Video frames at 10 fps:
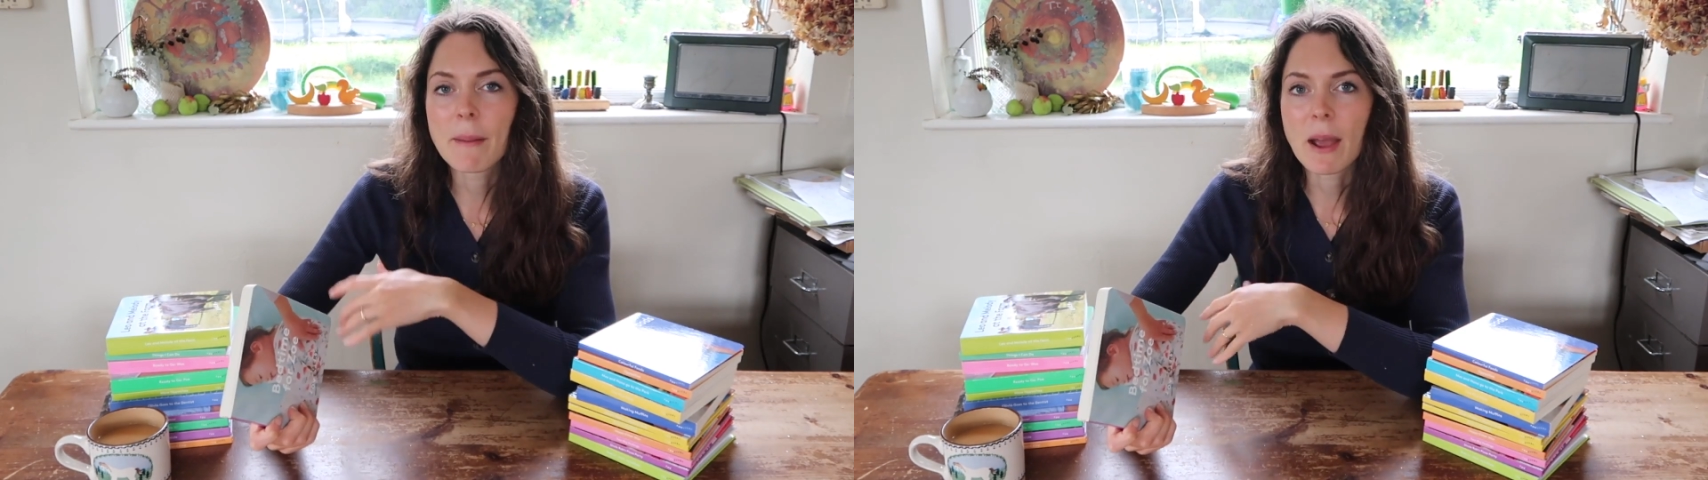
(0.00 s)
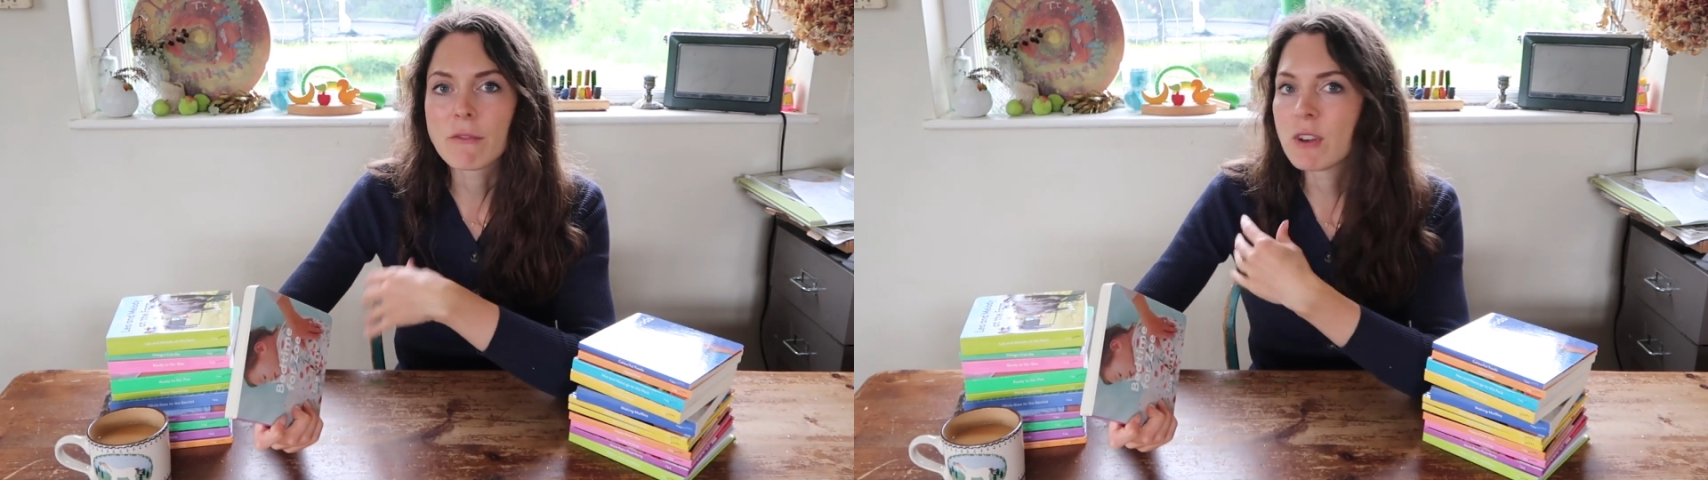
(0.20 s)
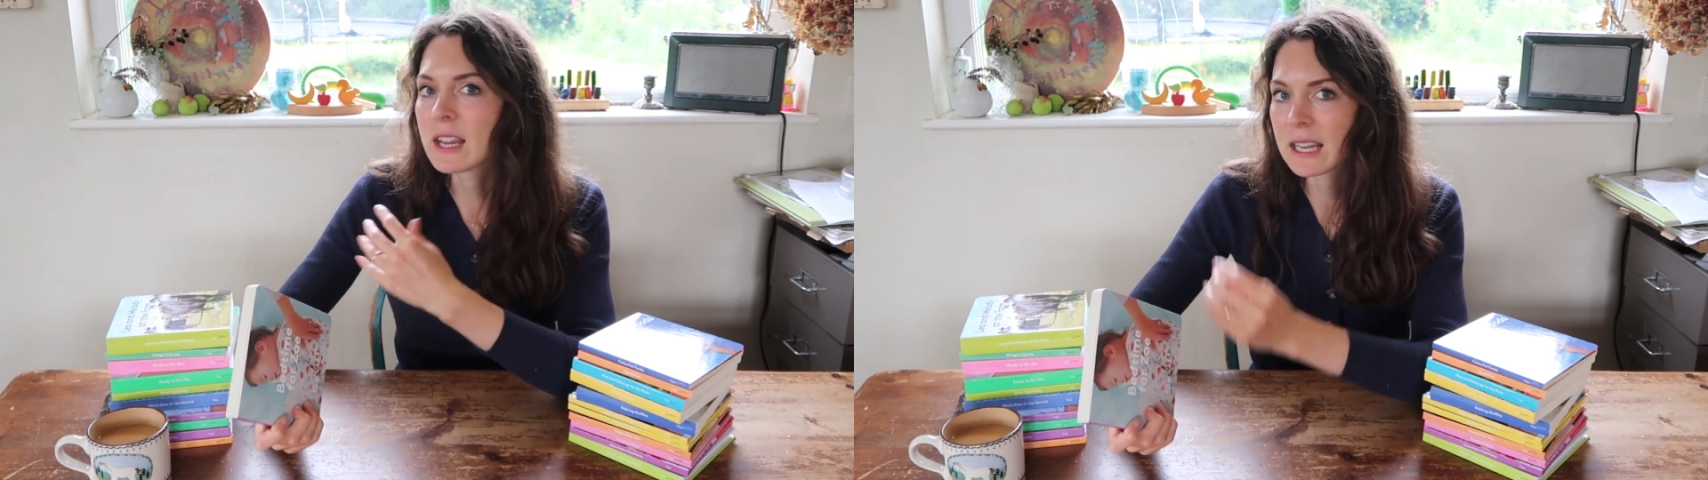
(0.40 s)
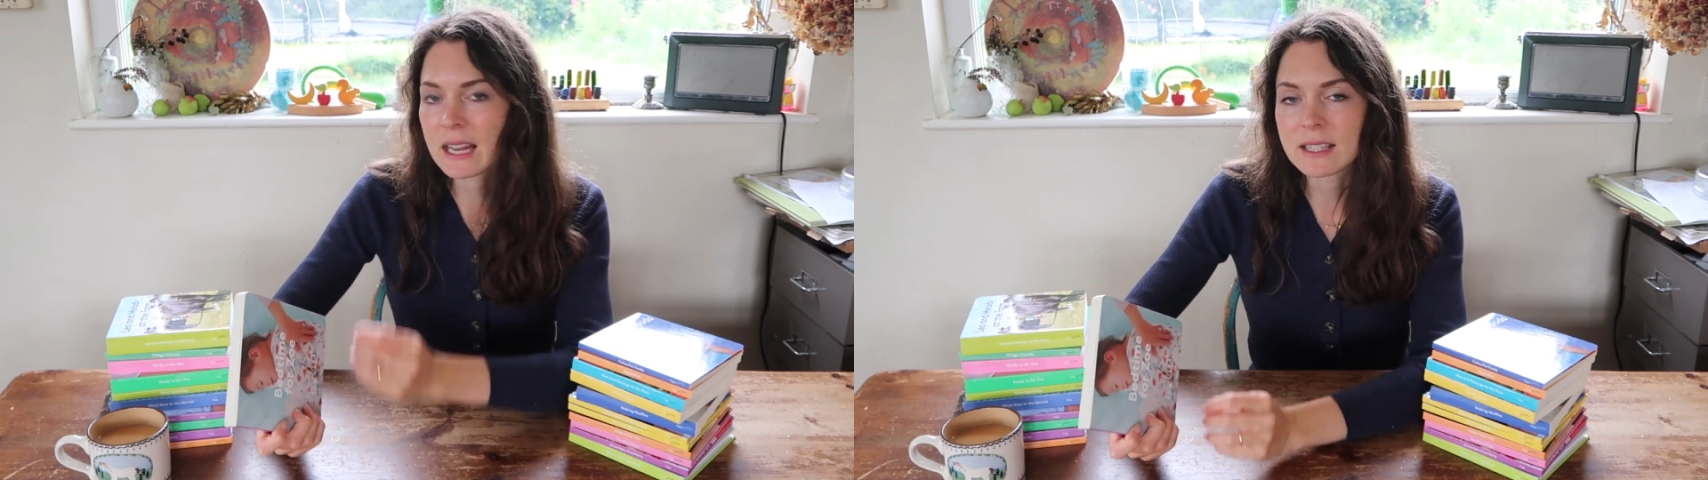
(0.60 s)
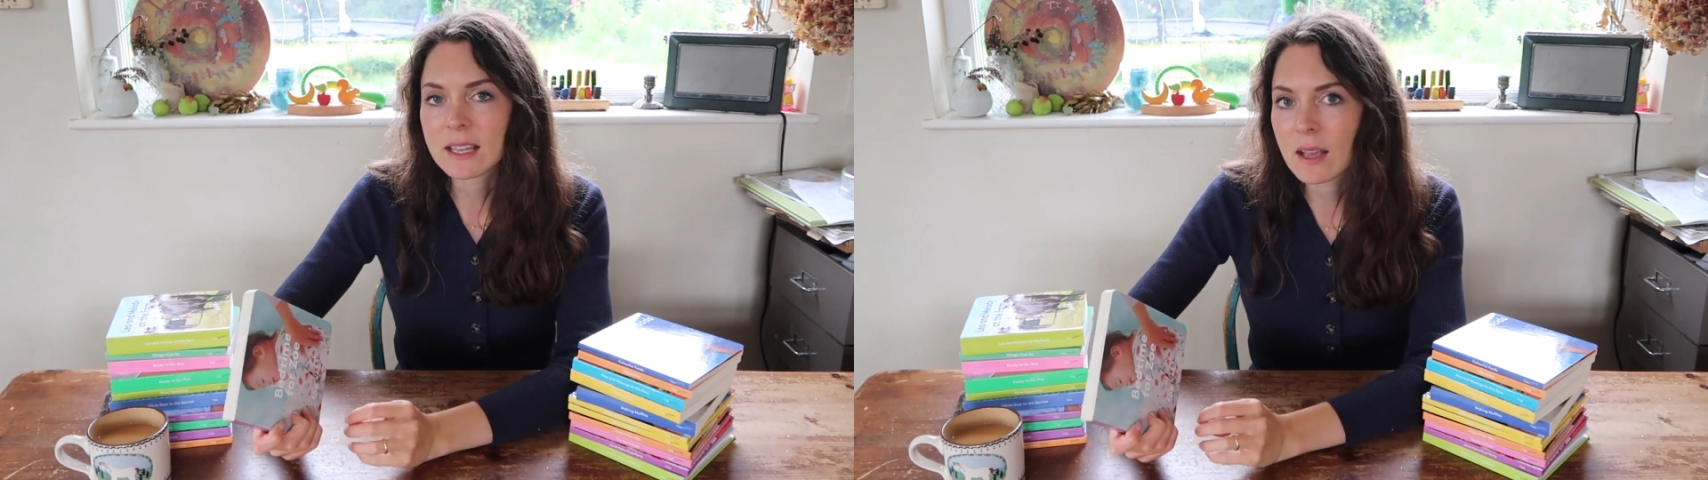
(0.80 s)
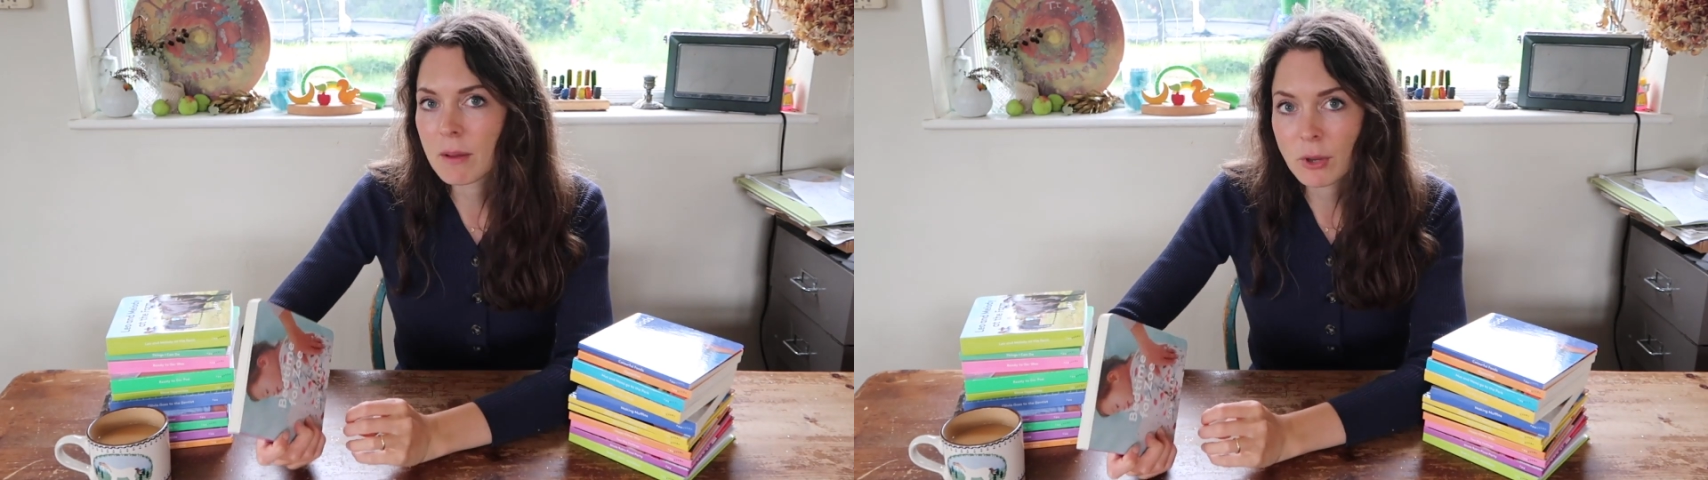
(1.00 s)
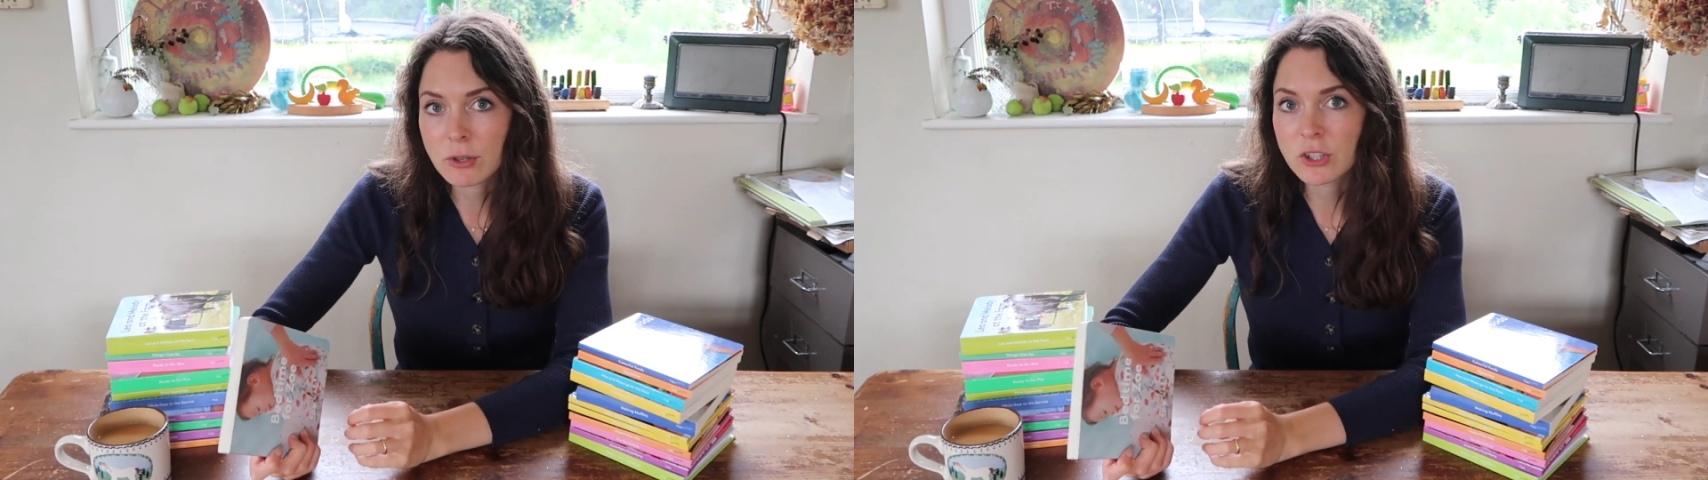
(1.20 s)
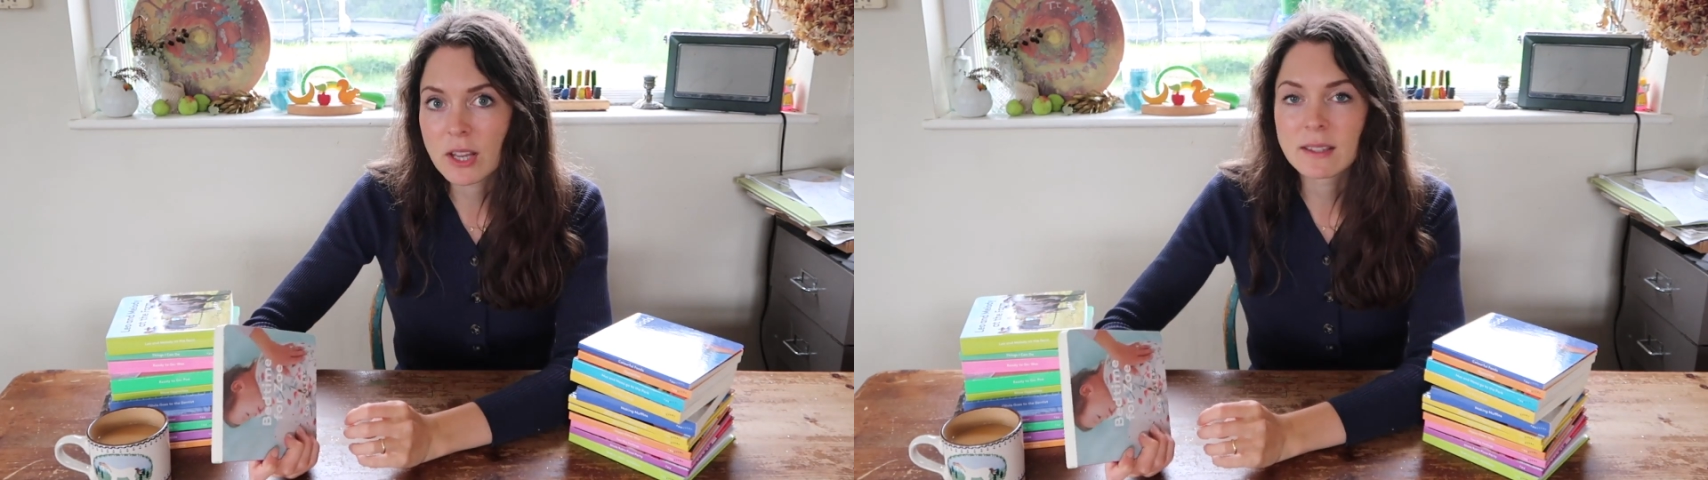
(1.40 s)
about regulating
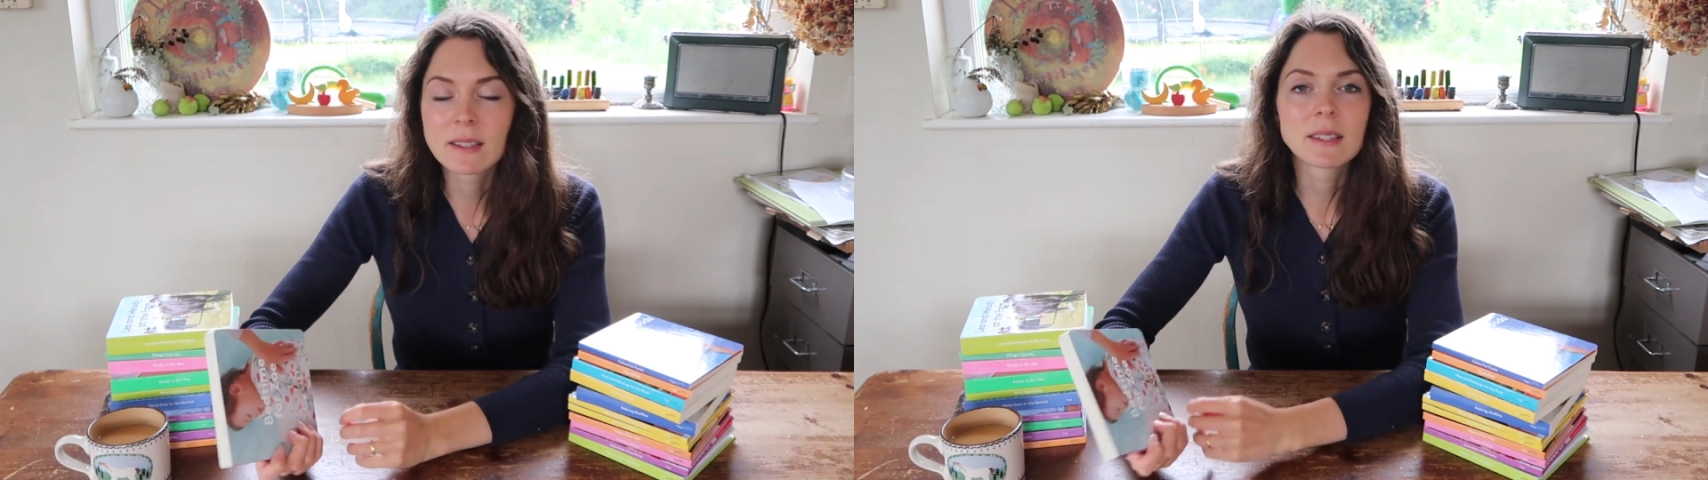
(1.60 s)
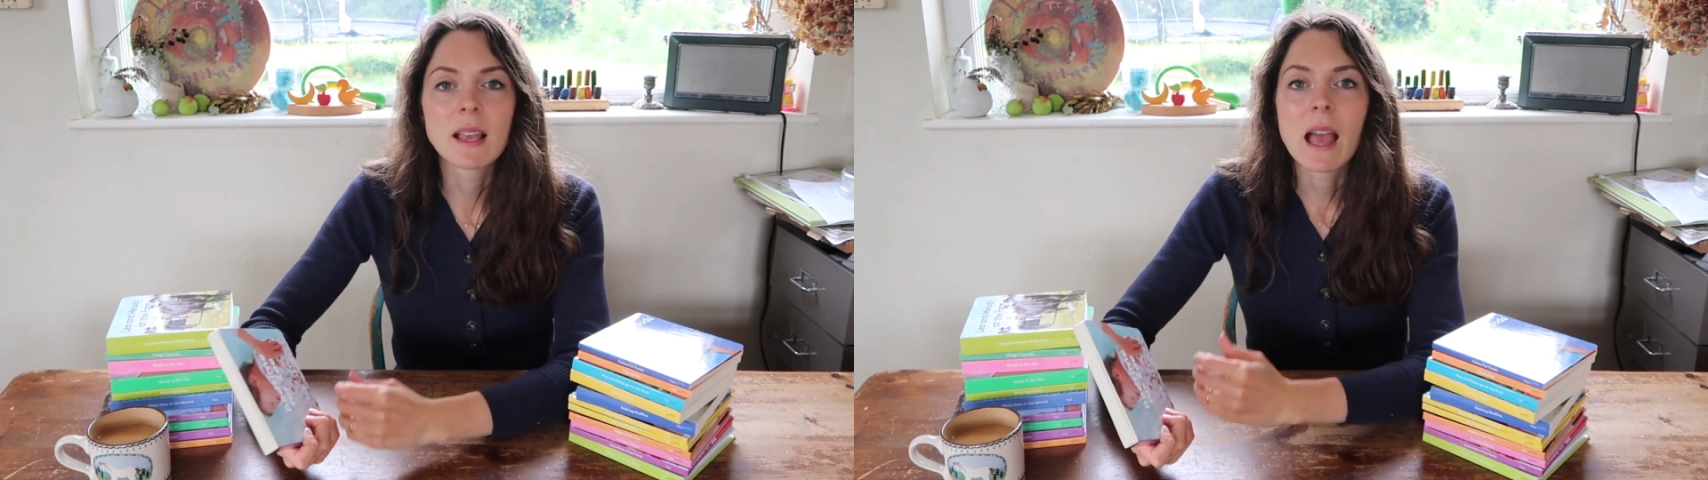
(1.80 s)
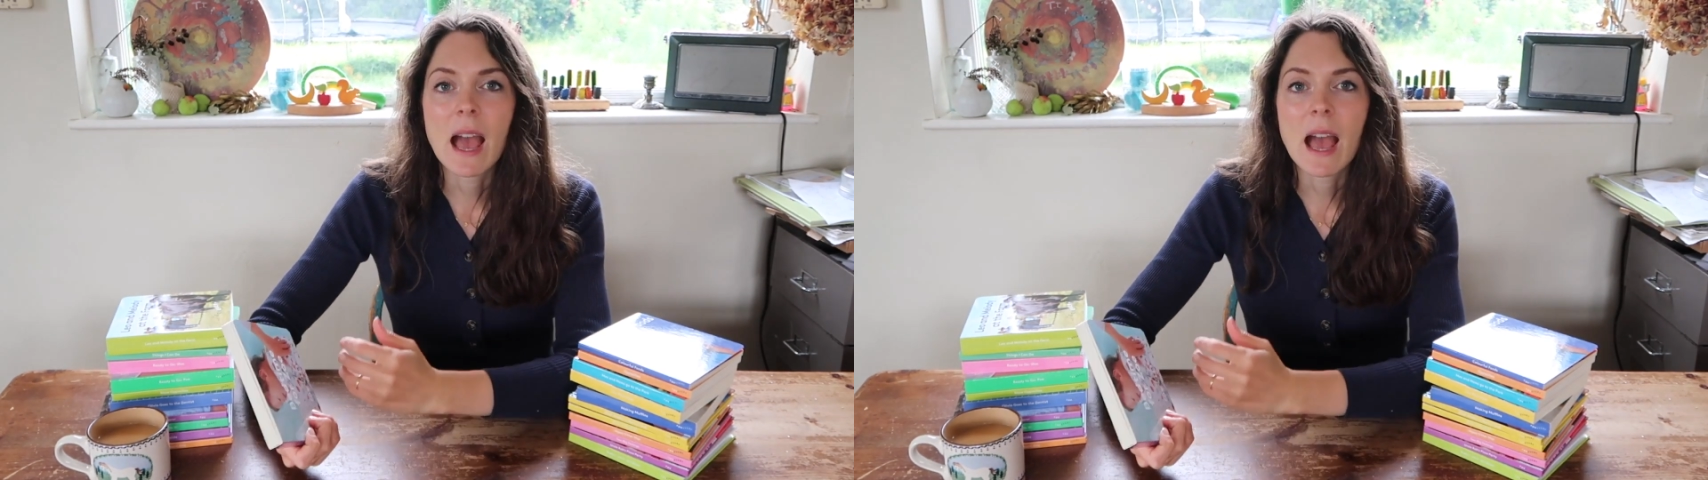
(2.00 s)
emotions